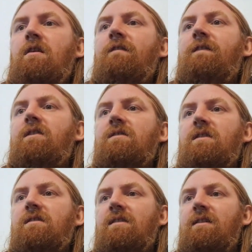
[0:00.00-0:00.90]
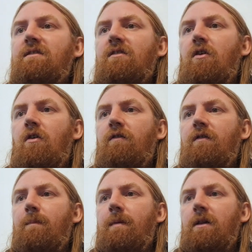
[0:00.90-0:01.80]
felt a sense of
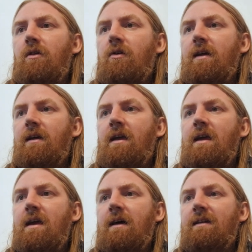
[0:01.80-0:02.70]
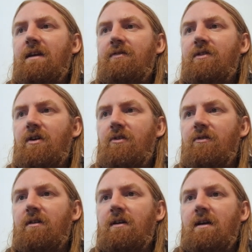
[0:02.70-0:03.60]
belonging he had never
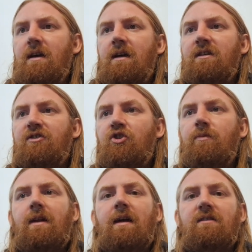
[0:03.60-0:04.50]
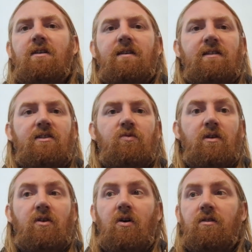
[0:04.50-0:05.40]
known. His human anxieties were
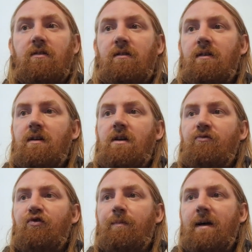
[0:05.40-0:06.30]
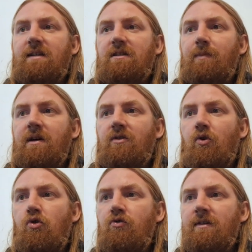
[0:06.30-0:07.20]
gone, replaced by an
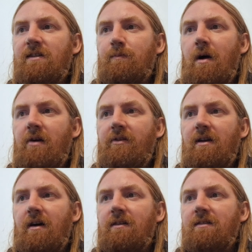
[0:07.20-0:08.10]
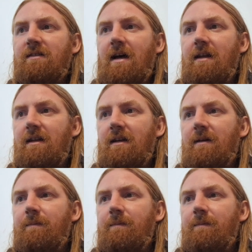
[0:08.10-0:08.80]
awe-inspiring understanding.